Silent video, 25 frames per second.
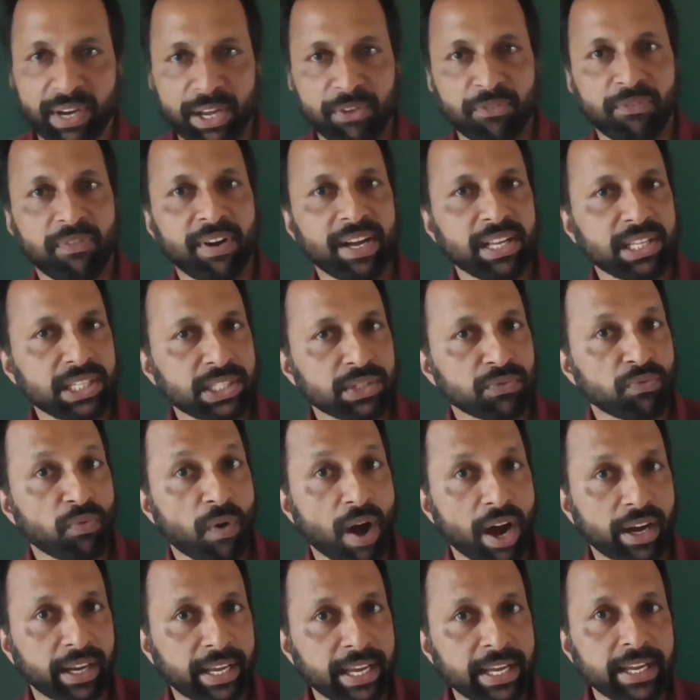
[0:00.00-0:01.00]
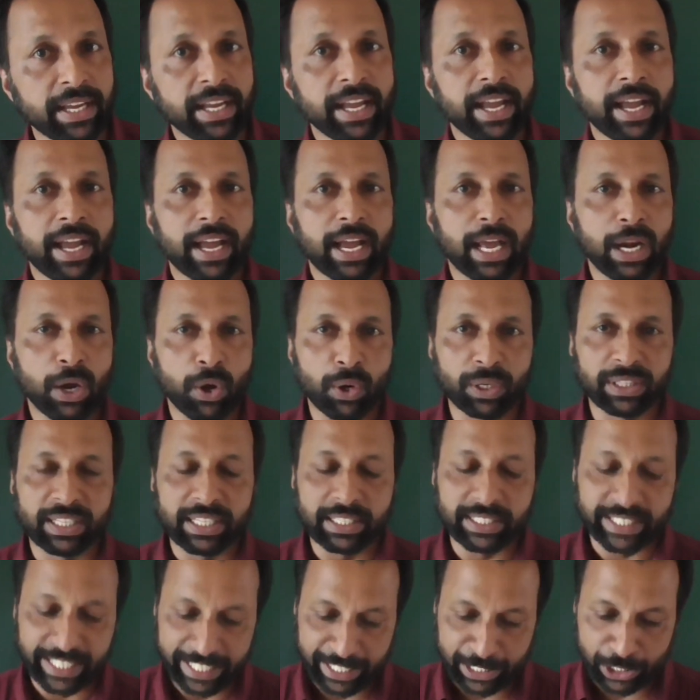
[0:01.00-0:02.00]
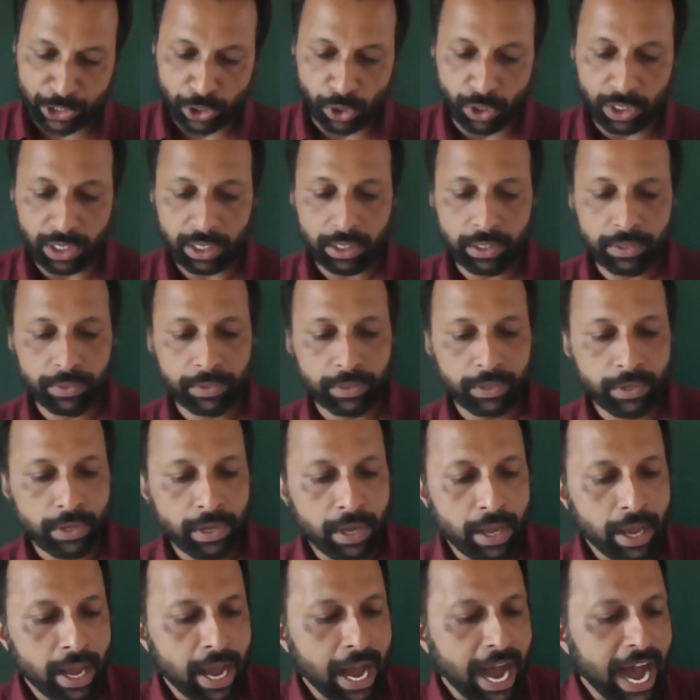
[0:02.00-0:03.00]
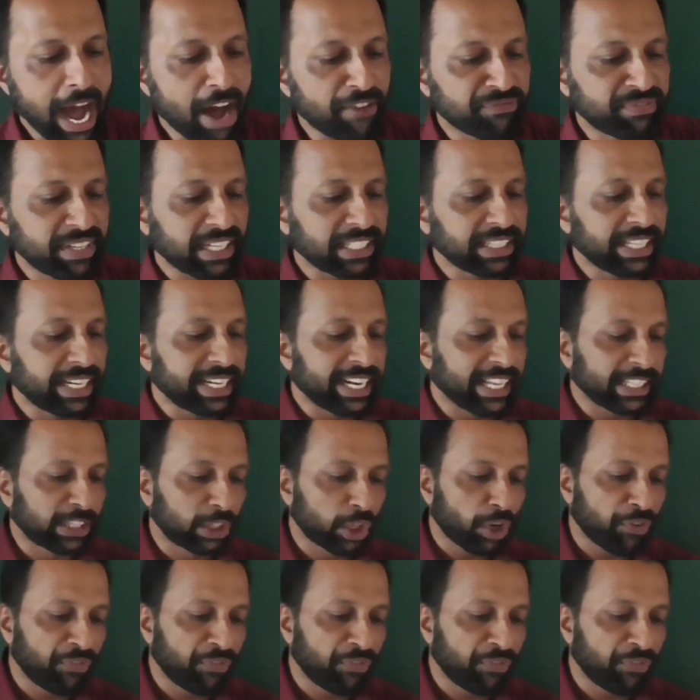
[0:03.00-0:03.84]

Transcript: wife was walking along the seashore. After the death